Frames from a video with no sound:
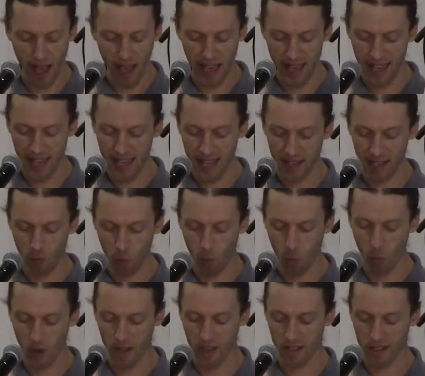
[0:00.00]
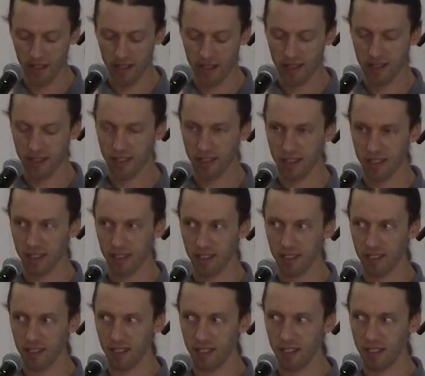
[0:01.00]
It was
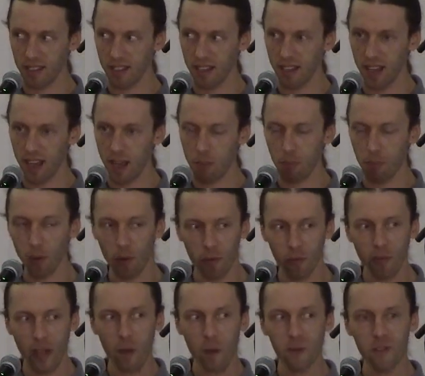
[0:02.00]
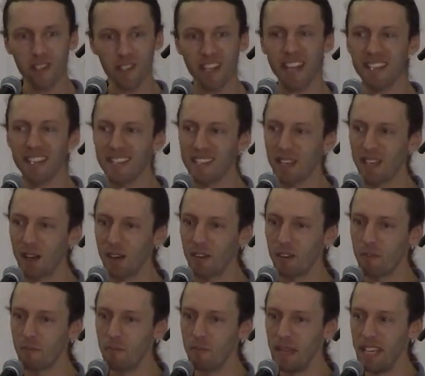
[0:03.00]
a profound sense
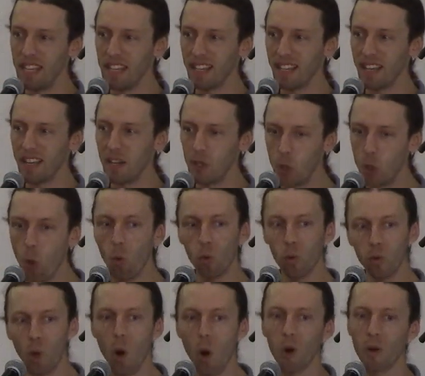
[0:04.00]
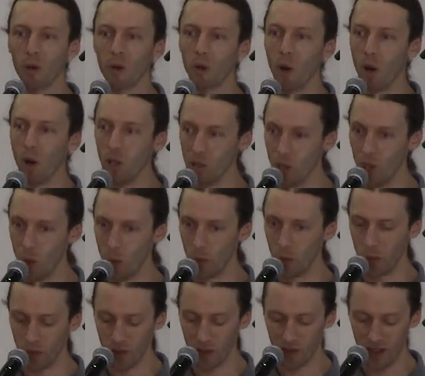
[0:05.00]
of being no longer
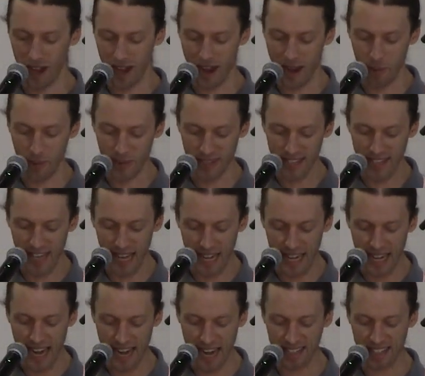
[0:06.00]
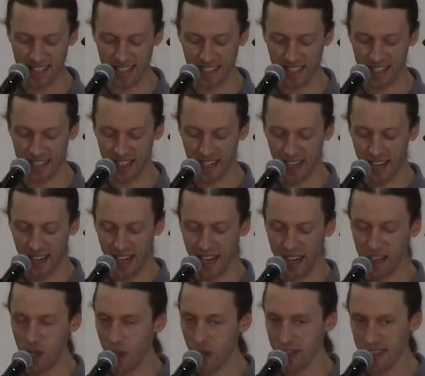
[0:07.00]
alone. I was connected,
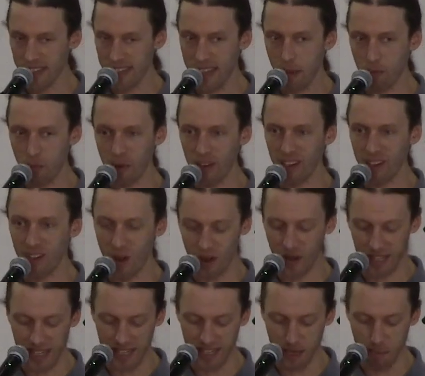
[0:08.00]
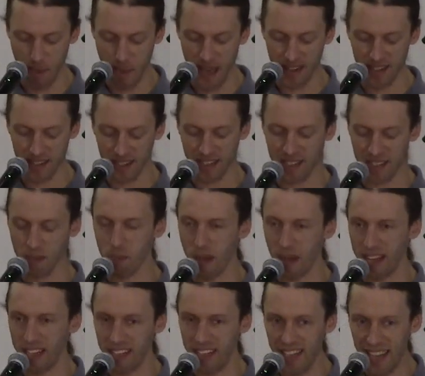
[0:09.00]
not separate, not independent,
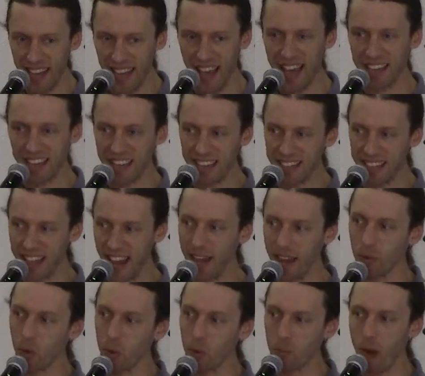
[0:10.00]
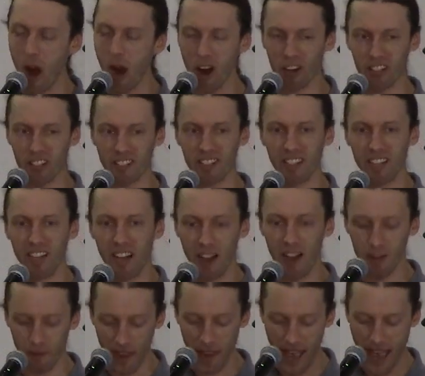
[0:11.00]
but an integral part
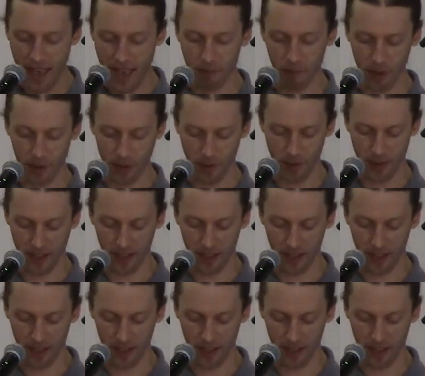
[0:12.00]
of everything,